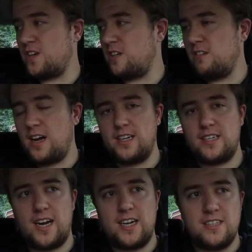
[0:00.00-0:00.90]
Volkswagen
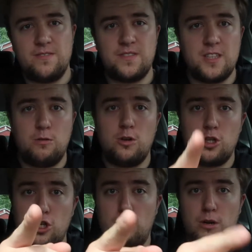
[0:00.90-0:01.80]
Jetta.
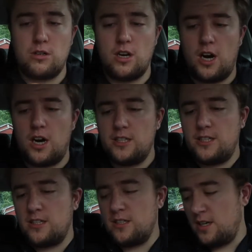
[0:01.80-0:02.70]

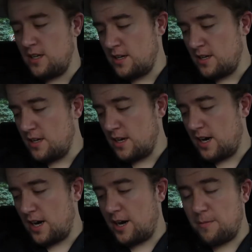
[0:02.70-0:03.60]
turbocharged.
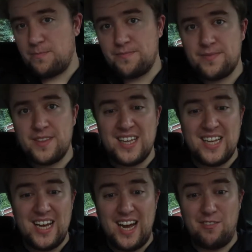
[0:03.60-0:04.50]
Um,
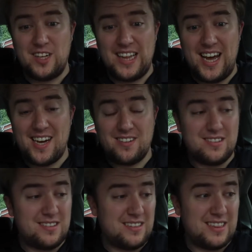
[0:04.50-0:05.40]
and with that,
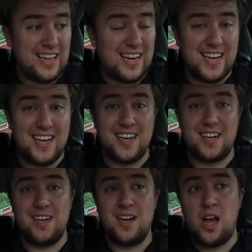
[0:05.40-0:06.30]
that's
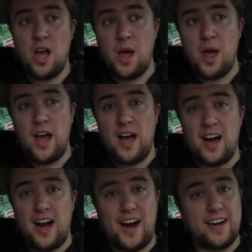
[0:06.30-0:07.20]
it.
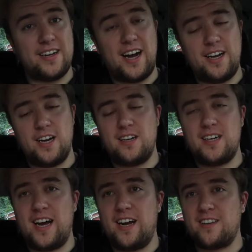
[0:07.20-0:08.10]
I know
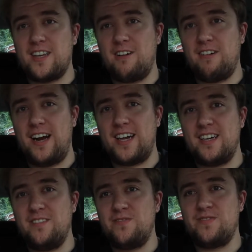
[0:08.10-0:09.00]
you guys are still waiting.